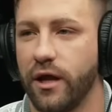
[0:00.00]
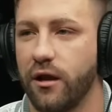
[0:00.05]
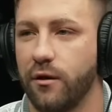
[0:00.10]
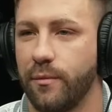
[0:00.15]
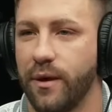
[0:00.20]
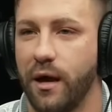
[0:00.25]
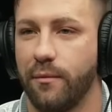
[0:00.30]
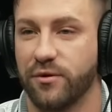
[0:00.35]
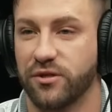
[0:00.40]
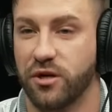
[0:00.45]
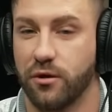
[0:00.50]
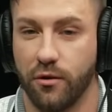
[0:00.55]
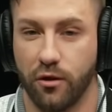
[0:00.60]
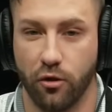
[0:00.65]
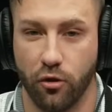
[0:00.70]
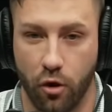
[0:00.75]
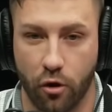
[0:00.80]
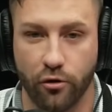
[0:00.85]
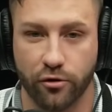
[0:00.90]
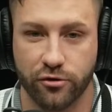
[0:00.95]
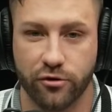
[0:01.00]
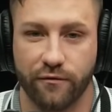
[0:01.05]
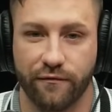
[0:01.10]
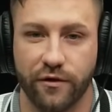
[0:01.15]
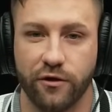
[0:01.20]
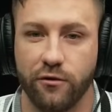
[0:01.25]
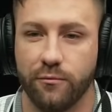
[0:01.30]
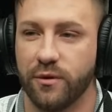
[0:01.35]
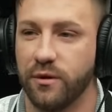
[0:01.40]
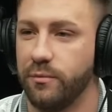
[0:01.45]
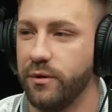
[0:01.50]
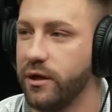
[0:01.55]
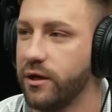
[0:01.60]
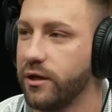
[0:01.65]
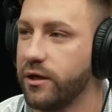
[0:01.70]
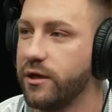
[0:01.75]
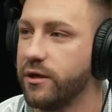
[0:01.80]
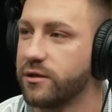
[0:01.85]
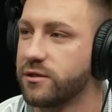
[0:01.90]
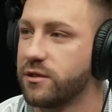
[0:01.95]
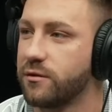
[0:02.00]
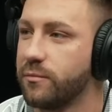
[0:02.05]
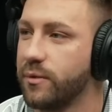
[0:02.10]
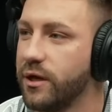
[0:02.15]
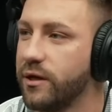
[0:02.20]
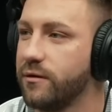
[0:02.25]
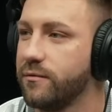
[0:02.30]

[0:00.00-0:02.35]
Edelman, how much larger of a human being he is than me.